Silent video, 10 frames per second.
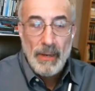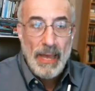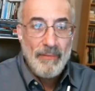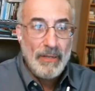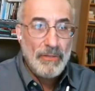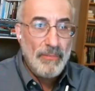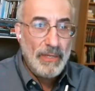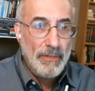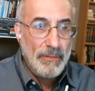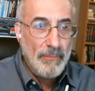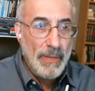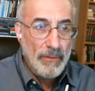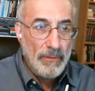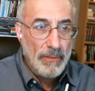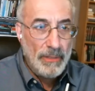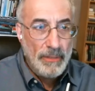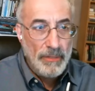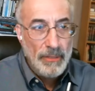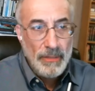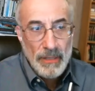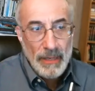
and having some existing medical conditions,